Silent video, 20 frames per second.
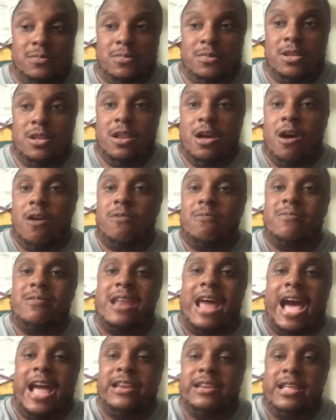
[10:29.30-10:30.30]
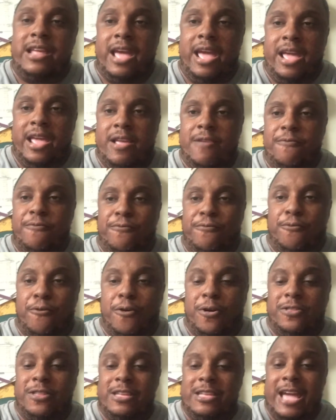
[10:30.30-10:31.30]
98
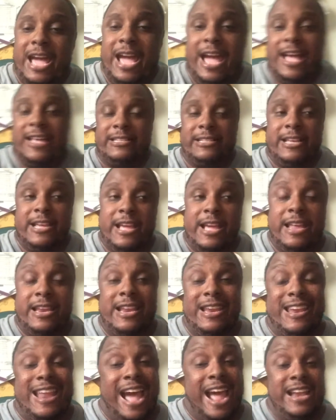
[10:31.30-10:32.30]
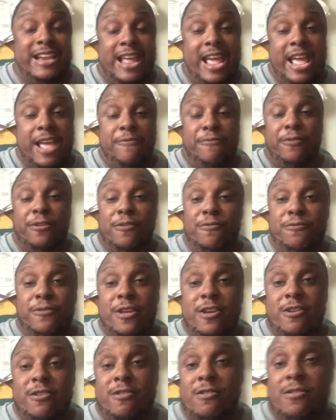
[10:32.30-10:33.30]
for the gas can and 98 for the
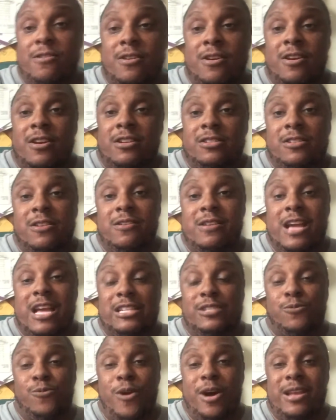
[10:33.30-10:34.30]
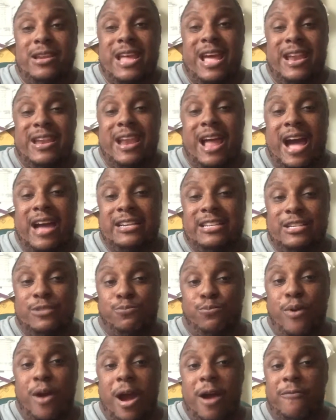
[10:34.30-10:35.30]
vehicle. So guess what? That knocked his
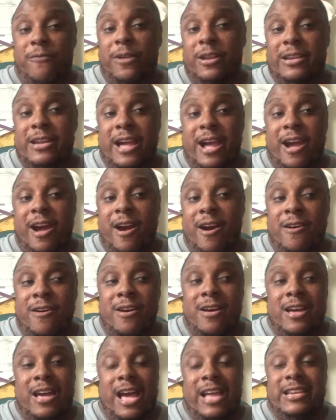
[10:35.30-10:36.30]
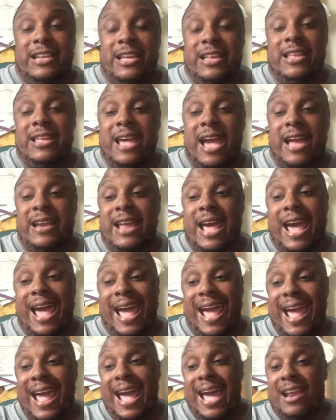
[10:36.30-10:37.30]
profit down, and then he had
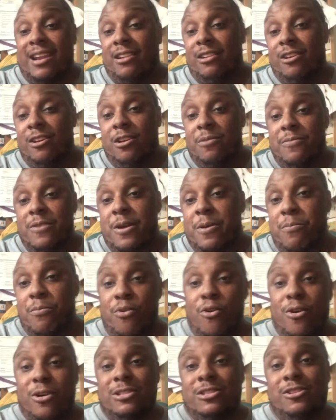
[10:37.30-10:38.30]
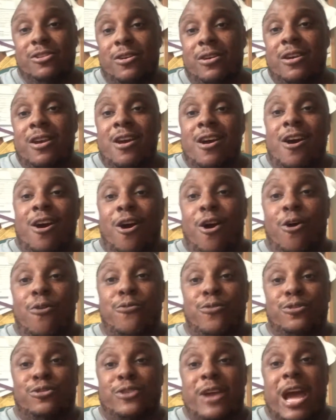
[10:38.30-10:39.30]
to add a little bit more to it.
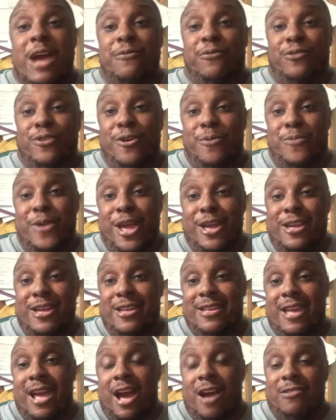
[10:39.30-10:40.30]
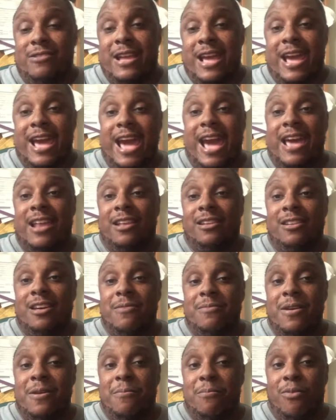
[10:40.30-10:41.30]
Overdraft your bank account to add a
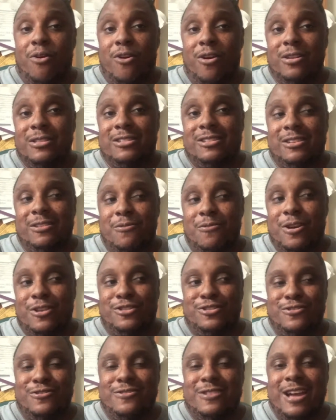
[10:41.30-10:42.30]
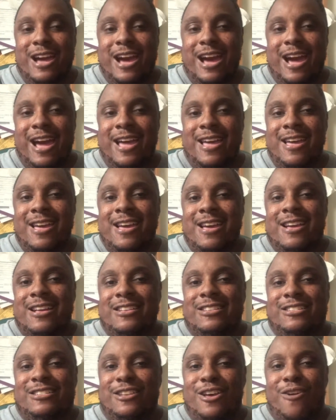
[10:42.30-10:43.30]
little bit more to what you got,
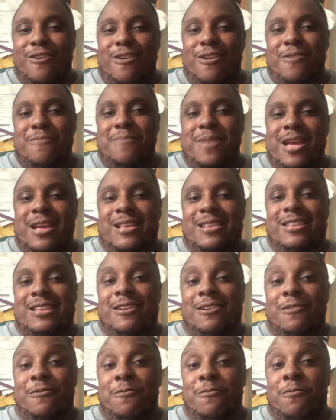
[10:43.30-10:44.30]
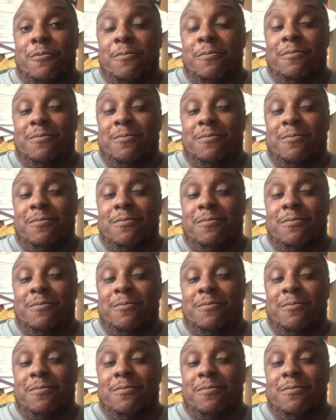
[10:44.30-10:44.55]
so to make the